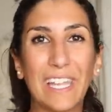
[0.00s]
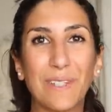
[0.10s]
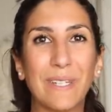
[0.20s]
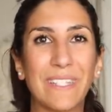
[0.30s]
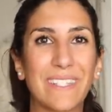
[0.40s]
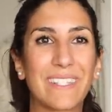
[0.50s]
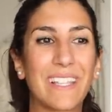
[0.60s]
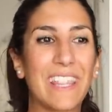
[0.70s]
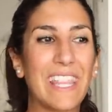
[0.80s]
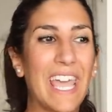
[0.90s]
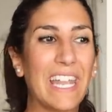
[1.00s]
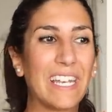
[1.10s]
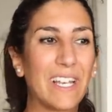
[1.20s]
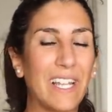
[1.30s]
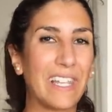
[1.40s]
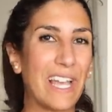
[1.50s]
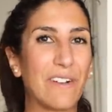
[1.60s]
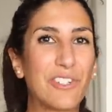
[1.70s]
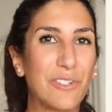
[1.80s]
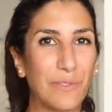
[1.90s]
elements that
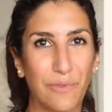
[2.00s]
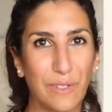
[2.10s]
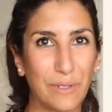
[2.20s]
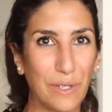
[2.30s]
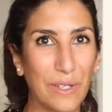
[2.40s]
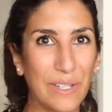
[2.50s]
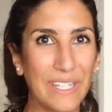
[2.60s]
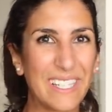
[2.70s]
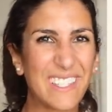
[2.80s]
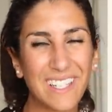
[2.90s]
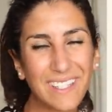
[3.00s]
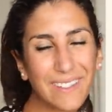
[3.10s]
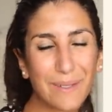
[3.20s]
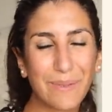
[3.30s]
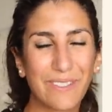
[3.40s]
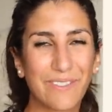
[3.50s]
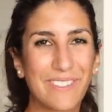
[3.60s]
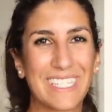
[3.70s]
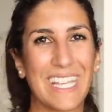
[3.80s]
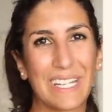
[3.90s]
allowed you to feel good. It's like a little bit
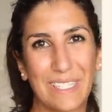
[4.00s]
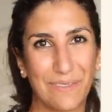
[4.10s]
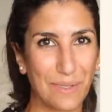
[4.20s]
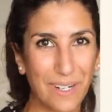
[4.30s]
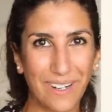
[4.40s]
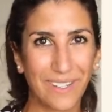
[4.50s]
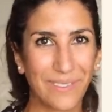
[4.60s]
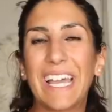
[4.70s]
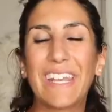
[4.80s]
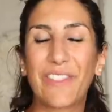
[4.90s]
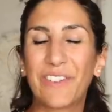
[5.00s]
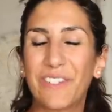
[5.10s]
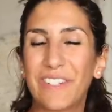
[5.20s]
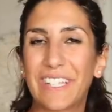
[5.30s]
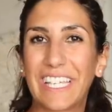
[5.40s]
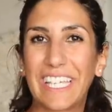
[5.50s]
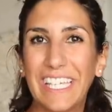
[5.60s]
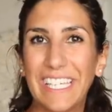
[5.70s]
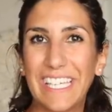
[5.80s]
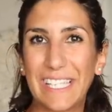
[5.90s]
of detective work. Another
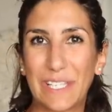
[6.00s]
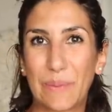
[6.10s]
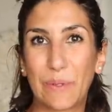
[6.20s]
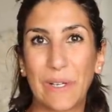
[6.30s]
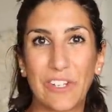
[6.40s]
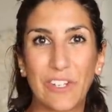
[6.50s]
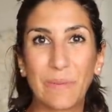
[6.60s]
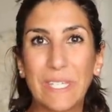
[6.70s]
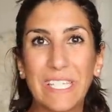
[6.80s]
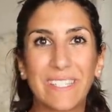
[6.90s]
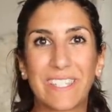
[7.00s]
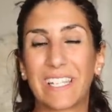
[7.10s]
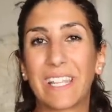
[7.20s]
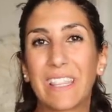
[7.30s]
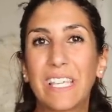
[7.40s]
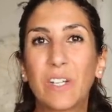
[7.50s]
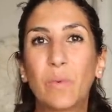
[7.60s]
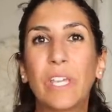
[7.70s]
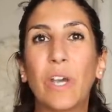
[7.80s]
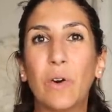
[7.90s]
key inspiration piece that I
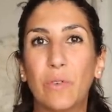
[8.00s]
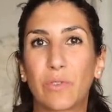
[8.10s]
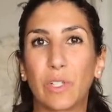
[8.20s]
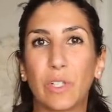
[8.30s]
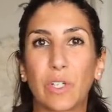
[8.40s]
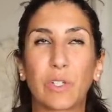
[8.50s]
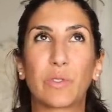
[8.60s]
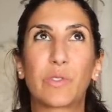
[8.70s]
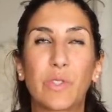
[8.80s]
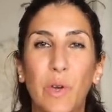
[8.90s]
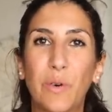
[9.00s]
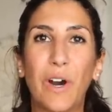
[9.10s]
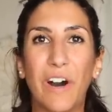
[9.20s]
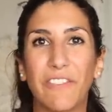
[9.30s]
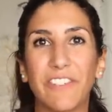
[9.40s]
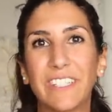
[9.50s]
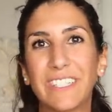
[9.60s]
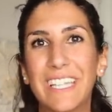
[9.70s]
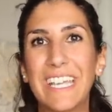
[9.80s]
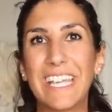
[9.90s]
think we overlook so
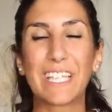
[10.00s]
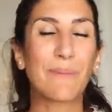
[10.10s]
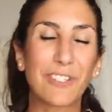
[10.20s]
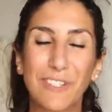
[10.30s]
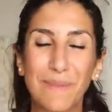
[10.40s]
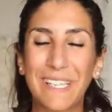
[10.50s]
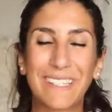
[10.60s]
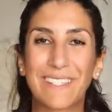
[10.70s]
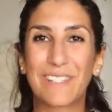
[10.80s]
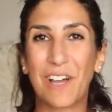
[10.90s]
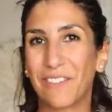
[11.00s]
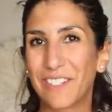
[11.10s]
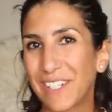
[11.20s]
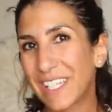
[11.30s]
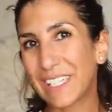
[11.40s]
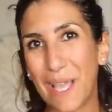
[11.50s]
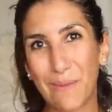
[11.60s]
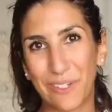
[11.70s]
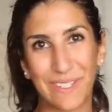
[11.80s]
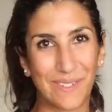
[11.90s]
often, especially because it's not very
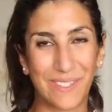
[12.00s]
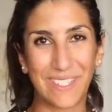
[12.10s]
glamorous or